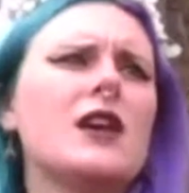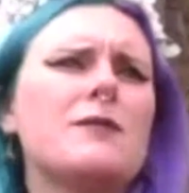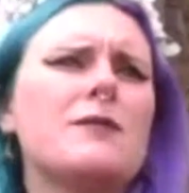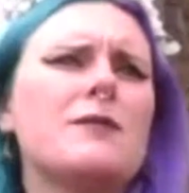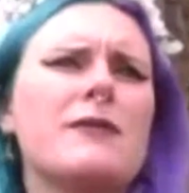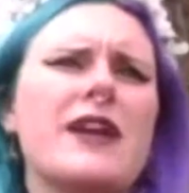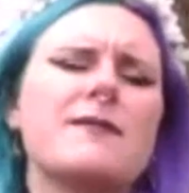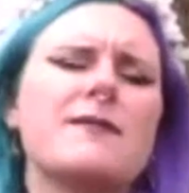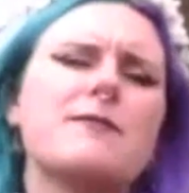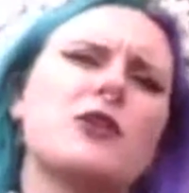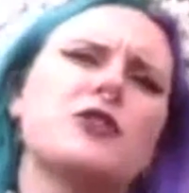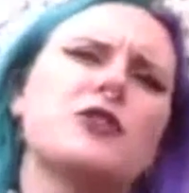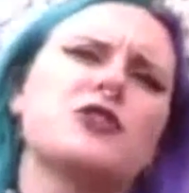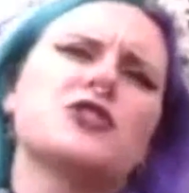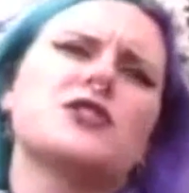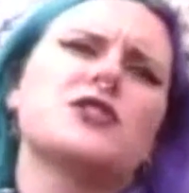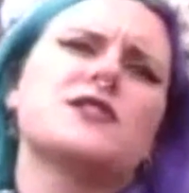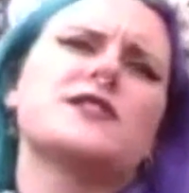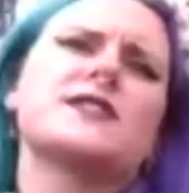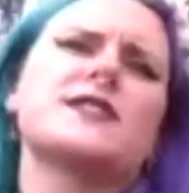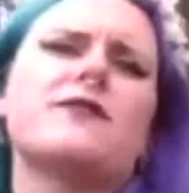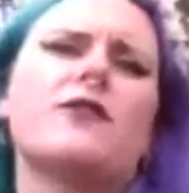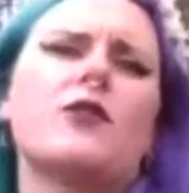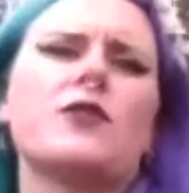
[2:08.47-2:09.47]
My
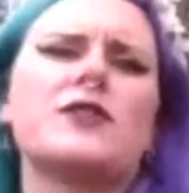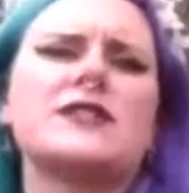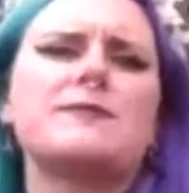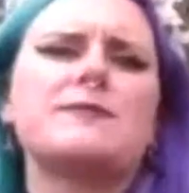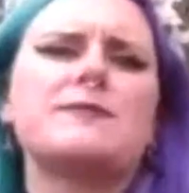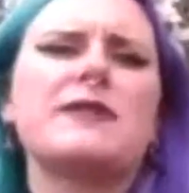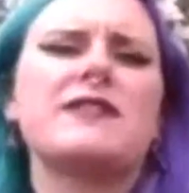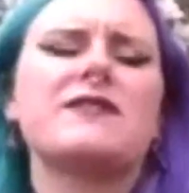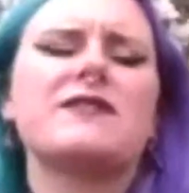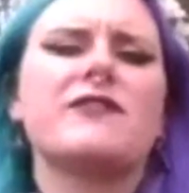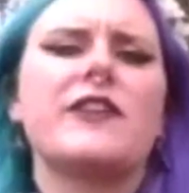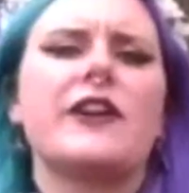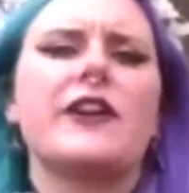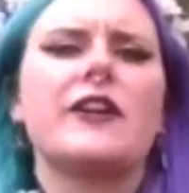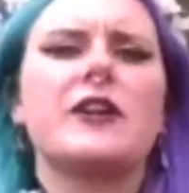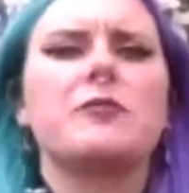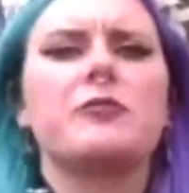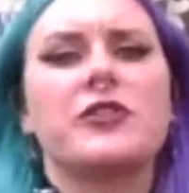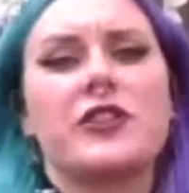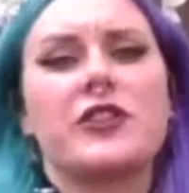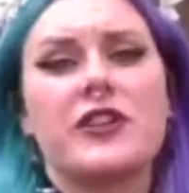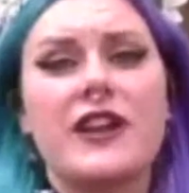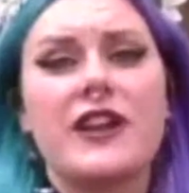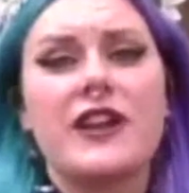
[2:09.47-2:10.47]
emotions have always been very
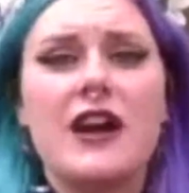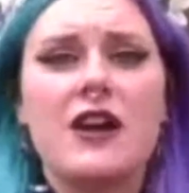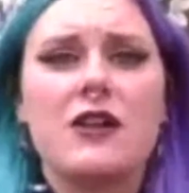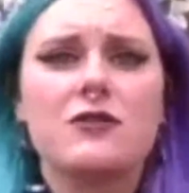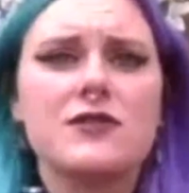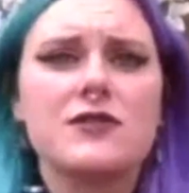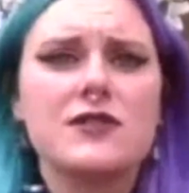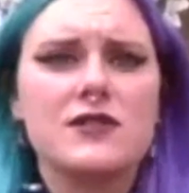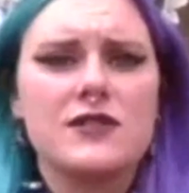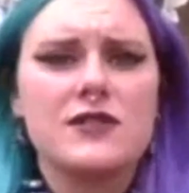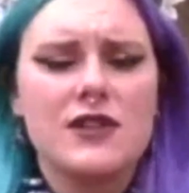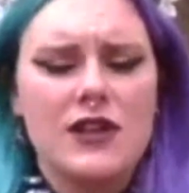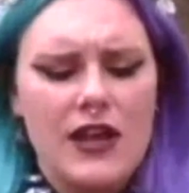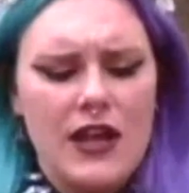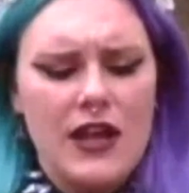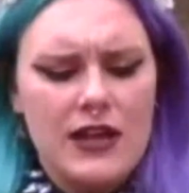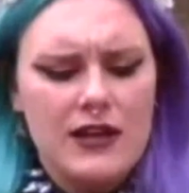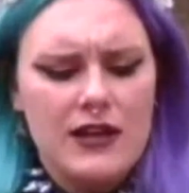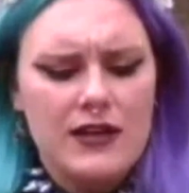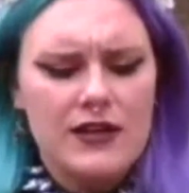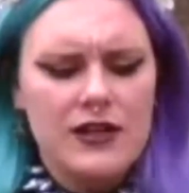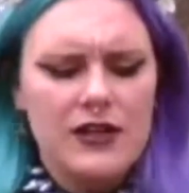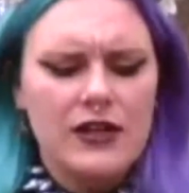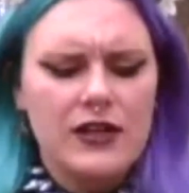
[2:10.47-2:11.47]
pronounced
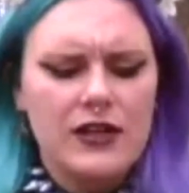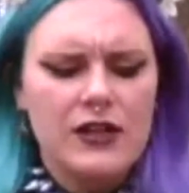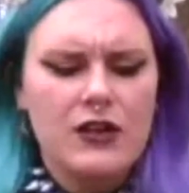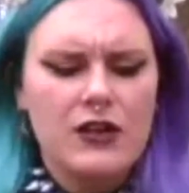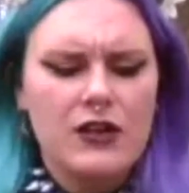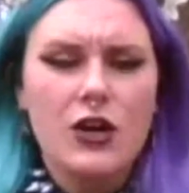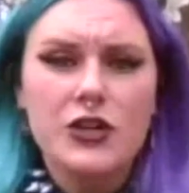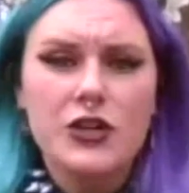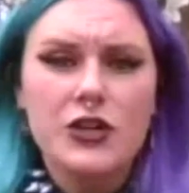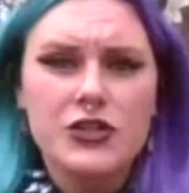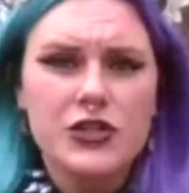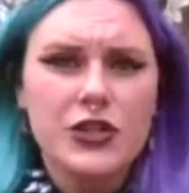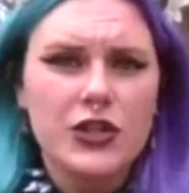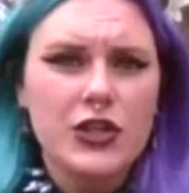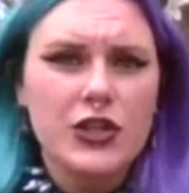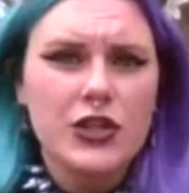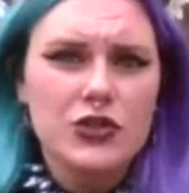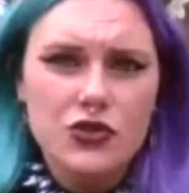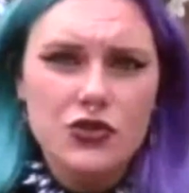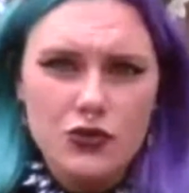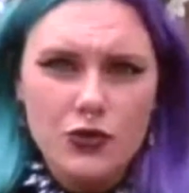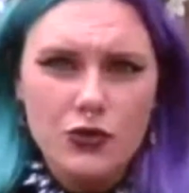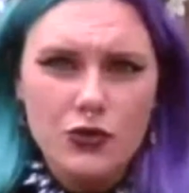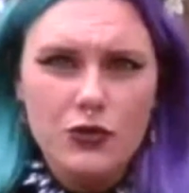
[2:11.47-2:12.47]
and hard to
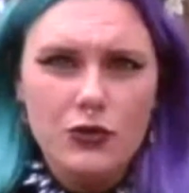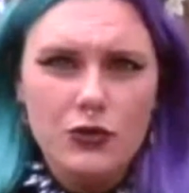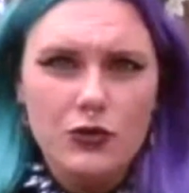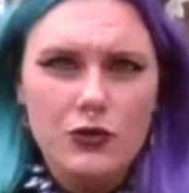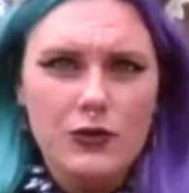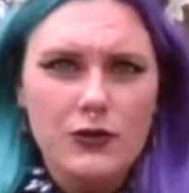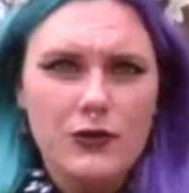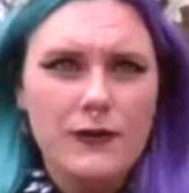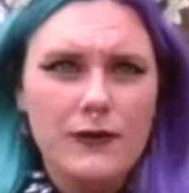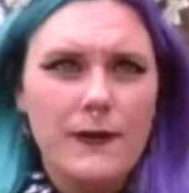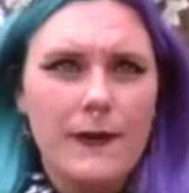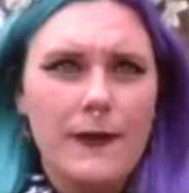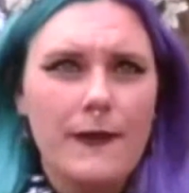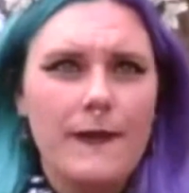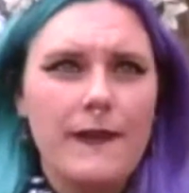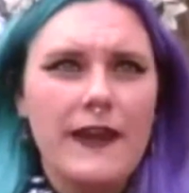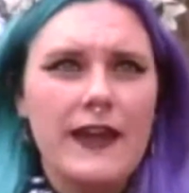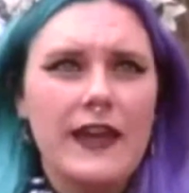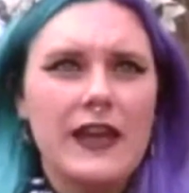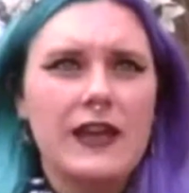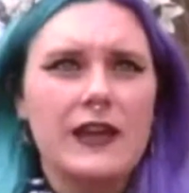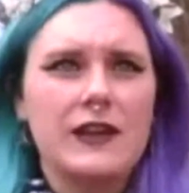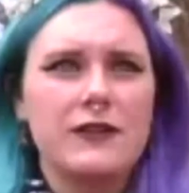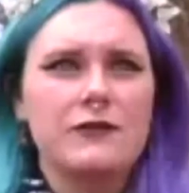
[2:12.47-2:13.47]
control.
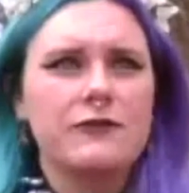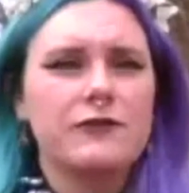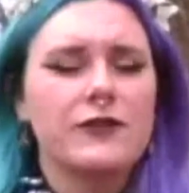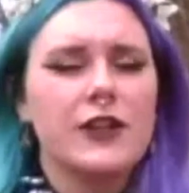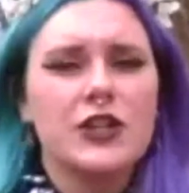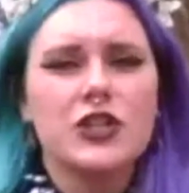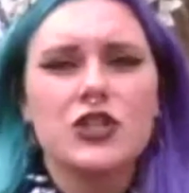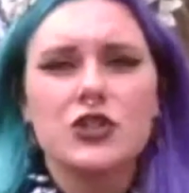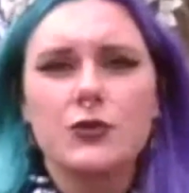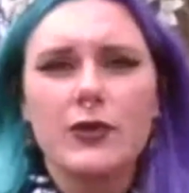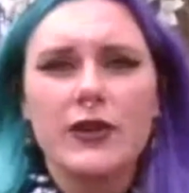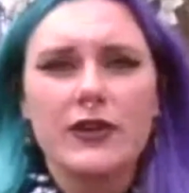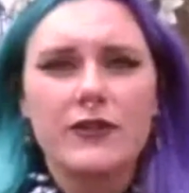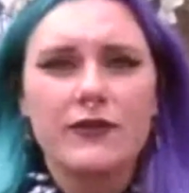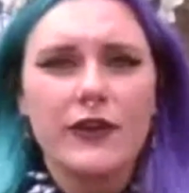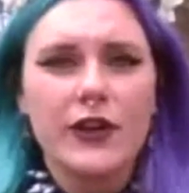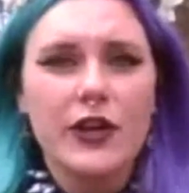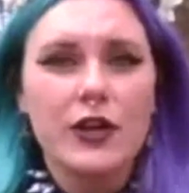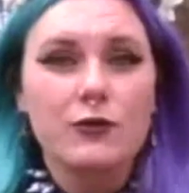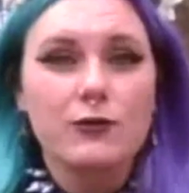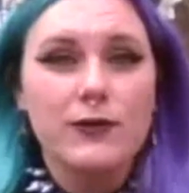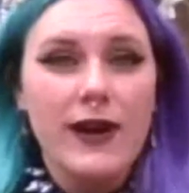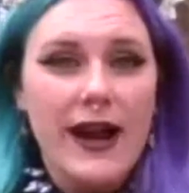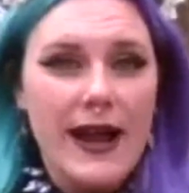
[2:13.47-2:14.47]
They fluctuate
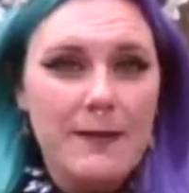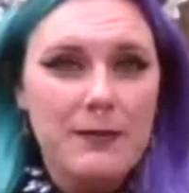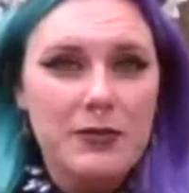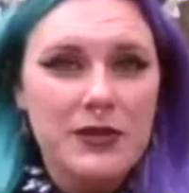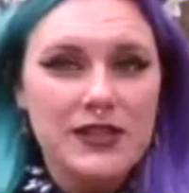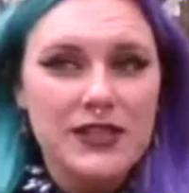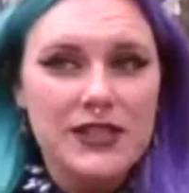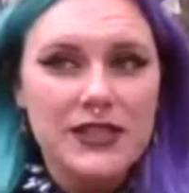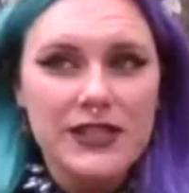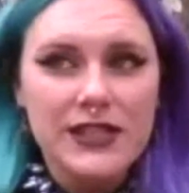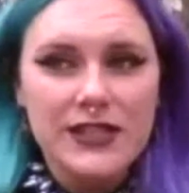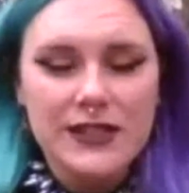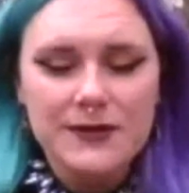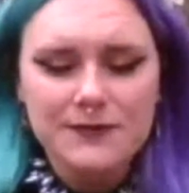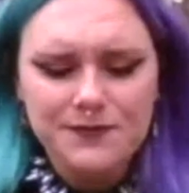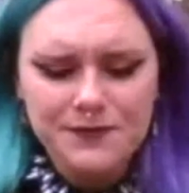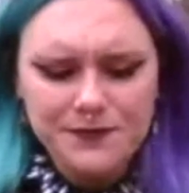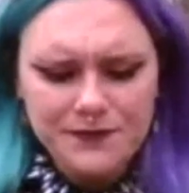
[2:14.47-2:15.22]
very rapidly.